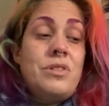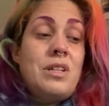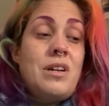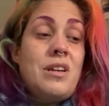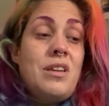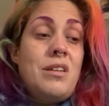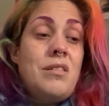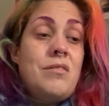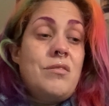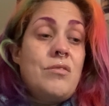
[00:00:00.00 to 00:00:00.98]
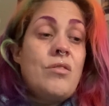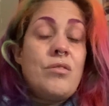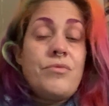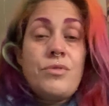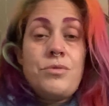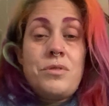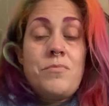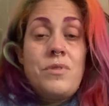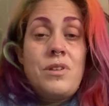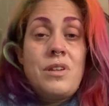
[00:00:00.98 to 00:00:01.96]
day off or
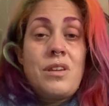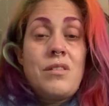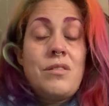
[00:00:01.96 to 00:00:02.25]
something.